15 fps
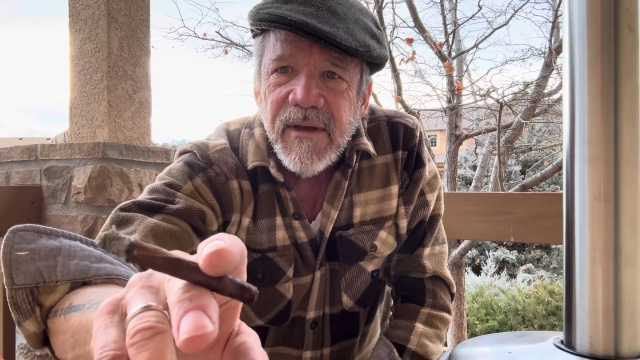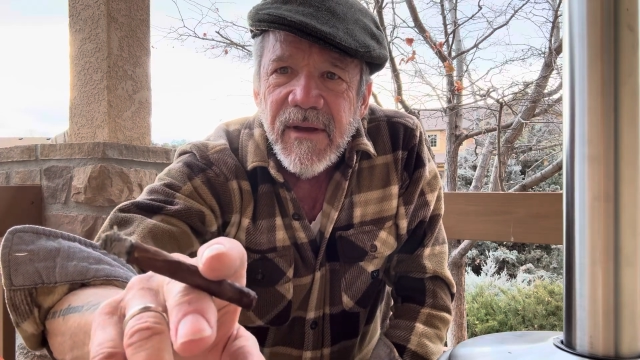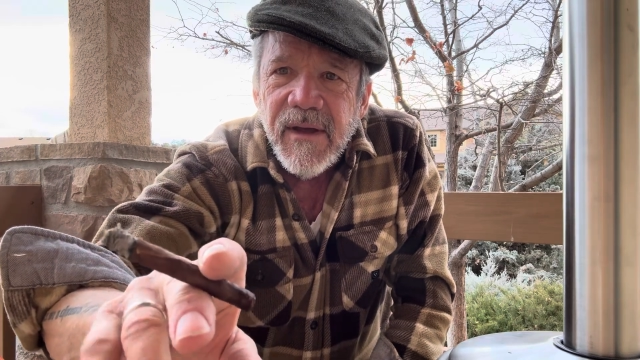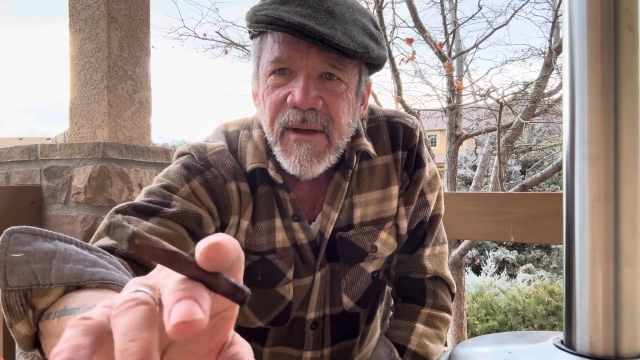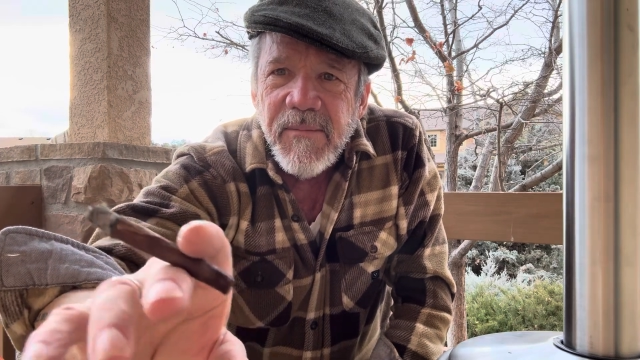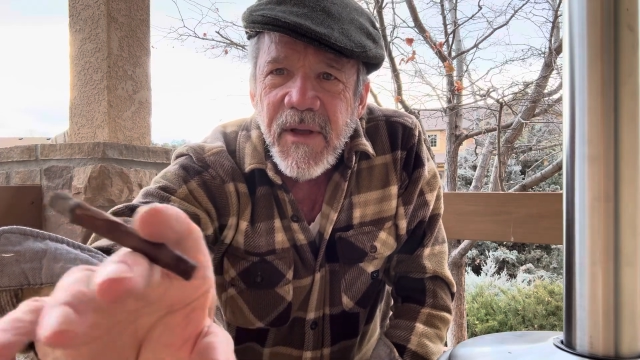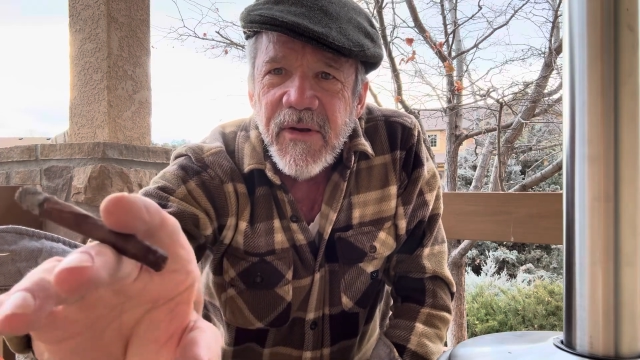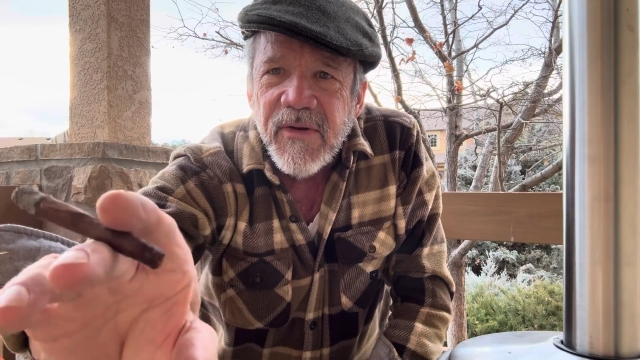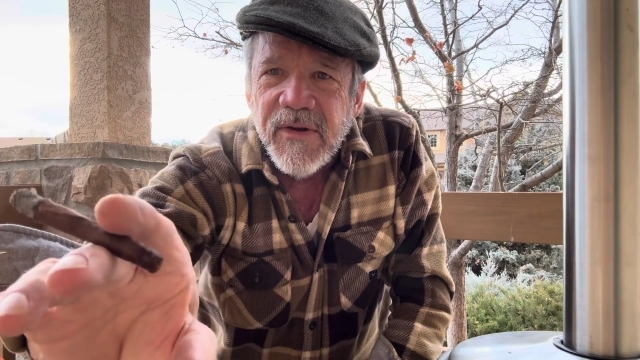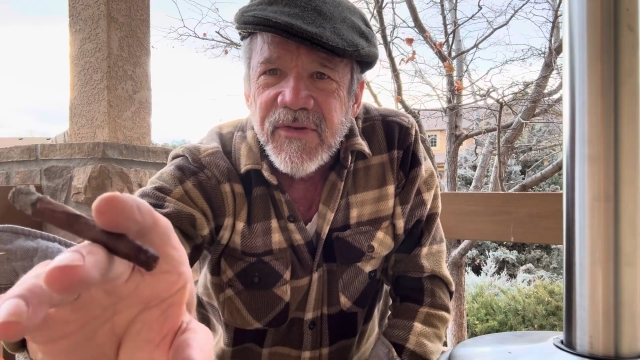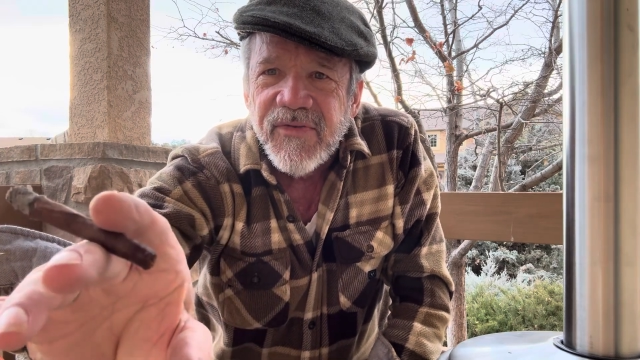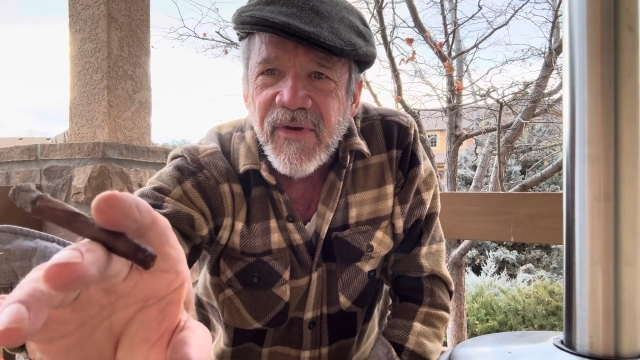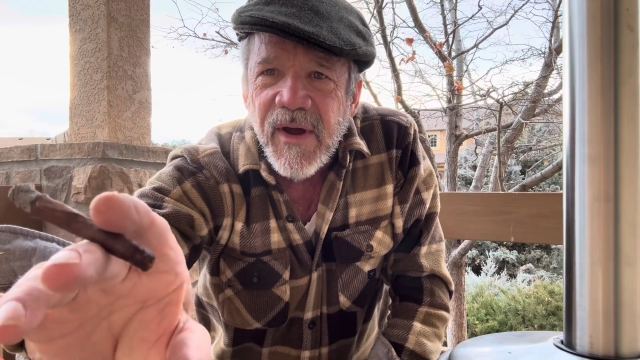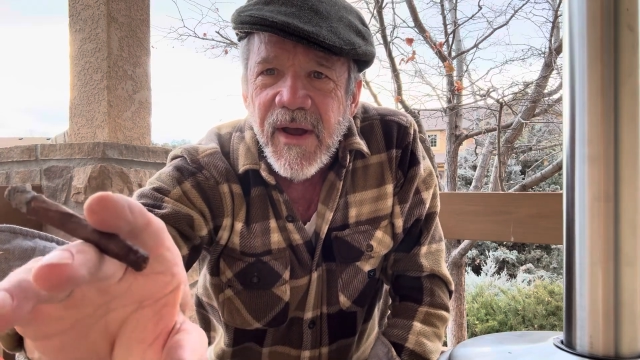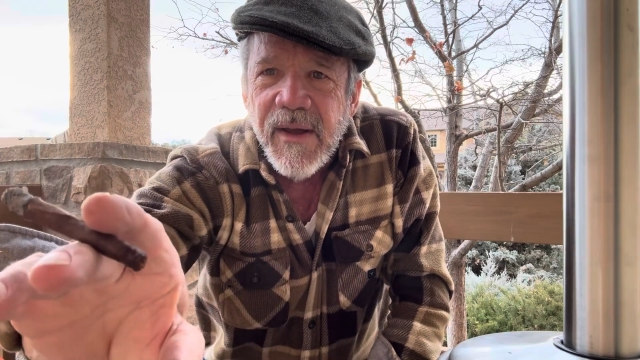I'm not going
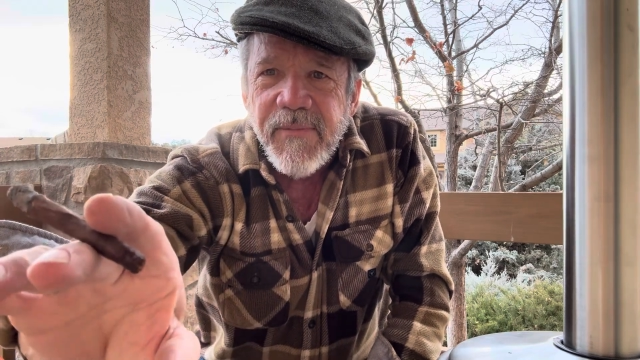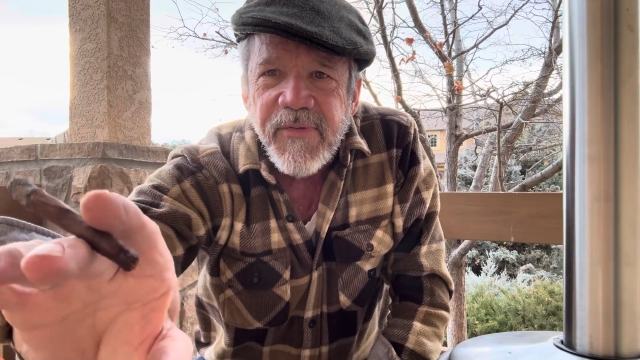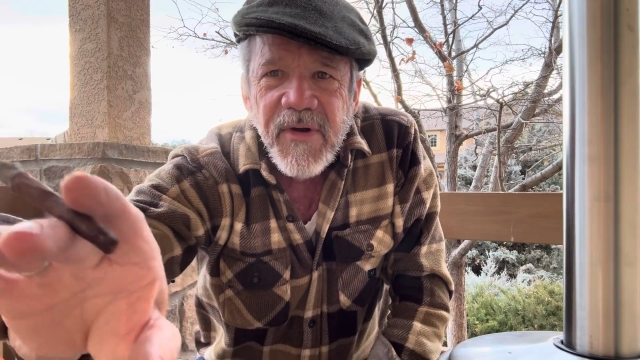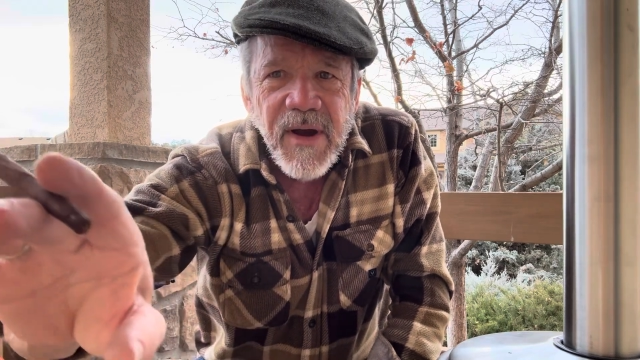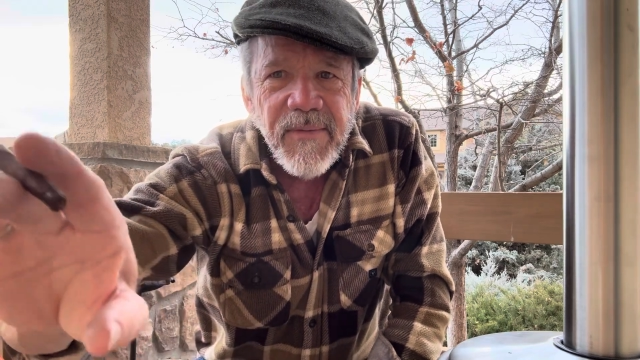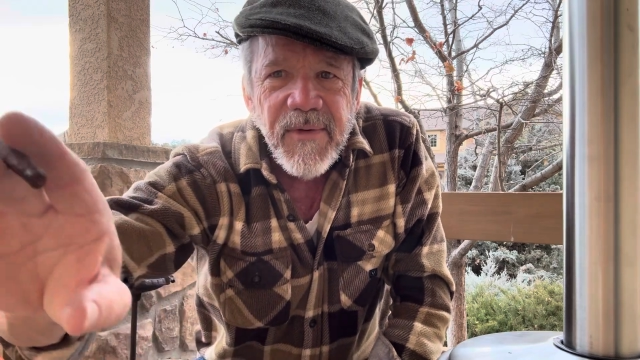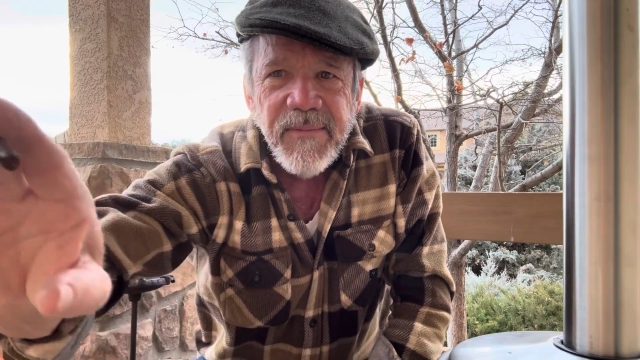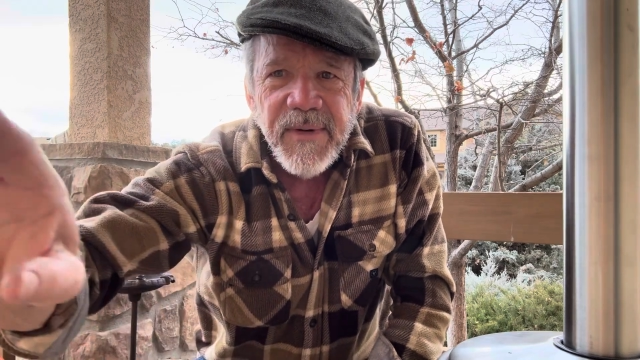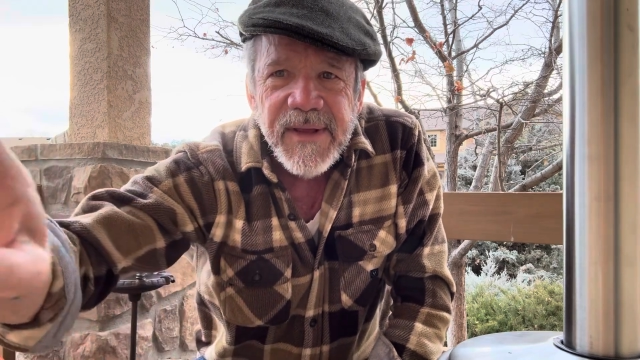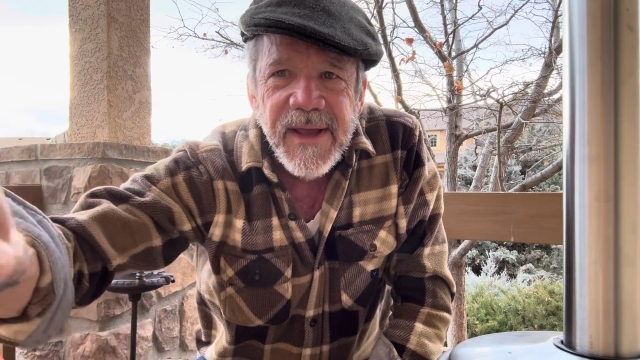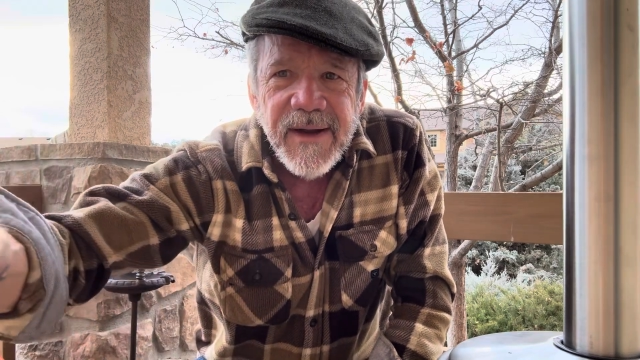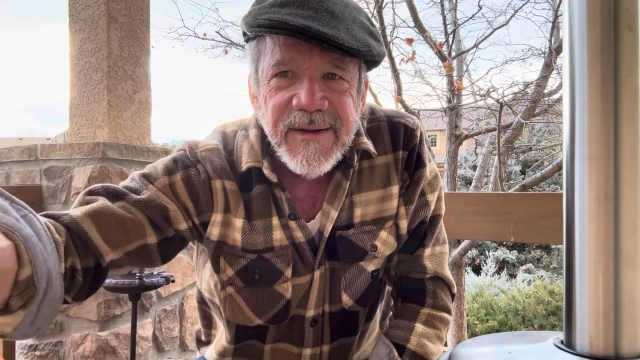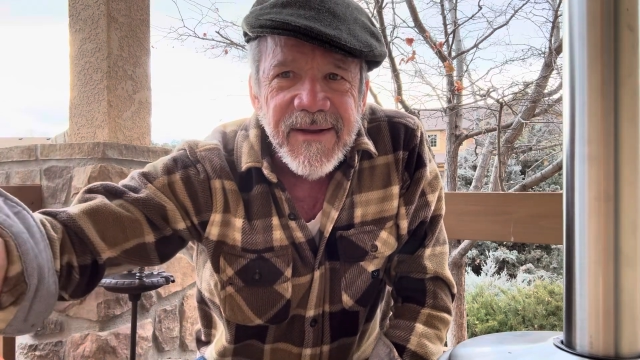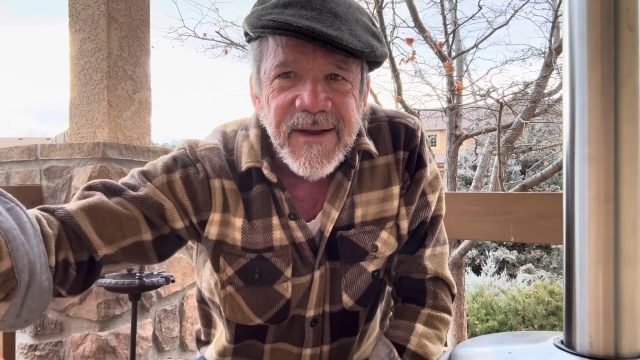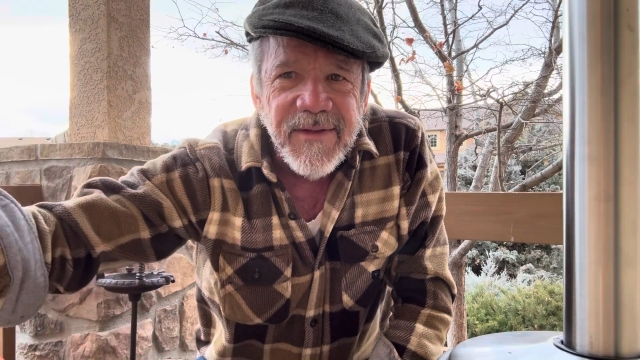to try probably
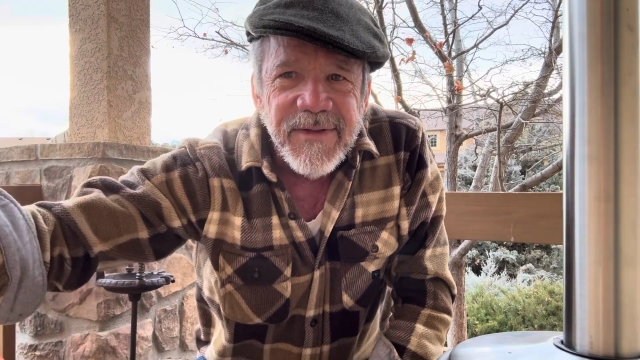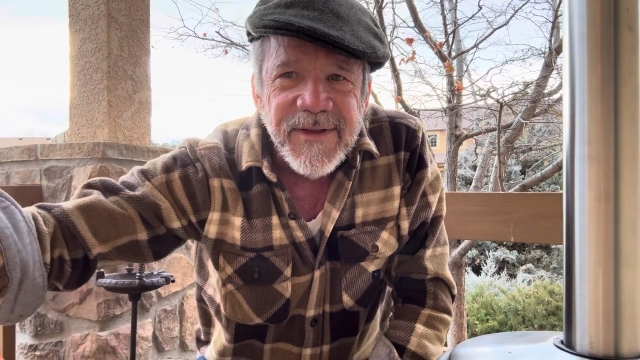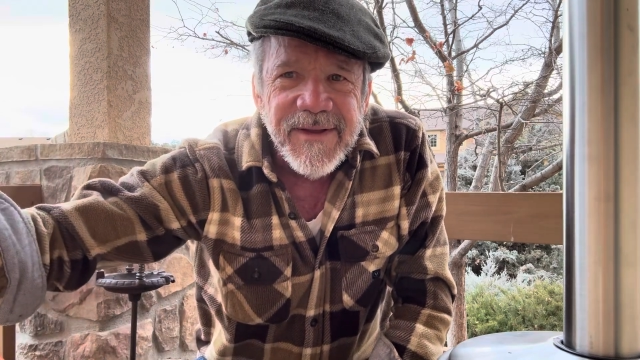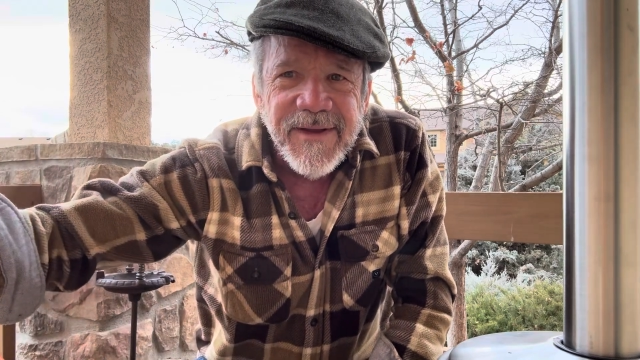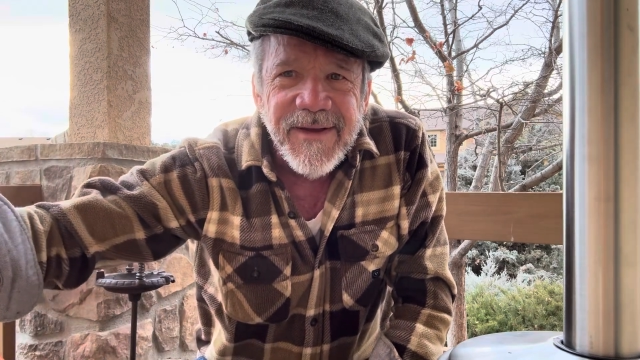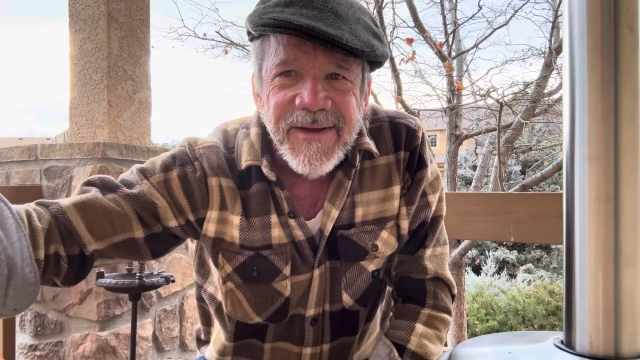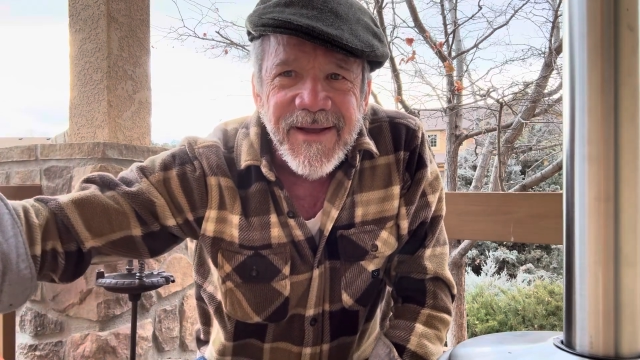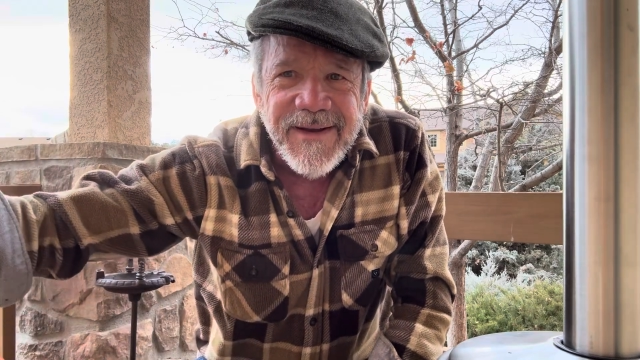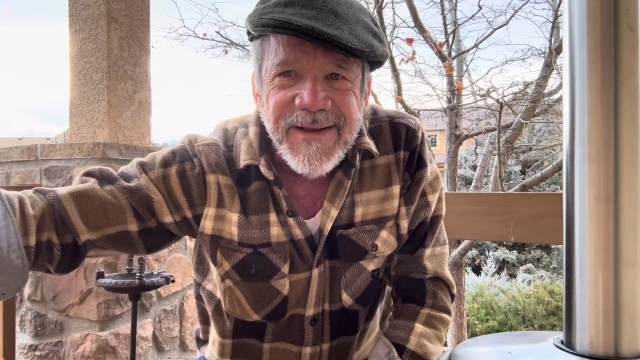any of the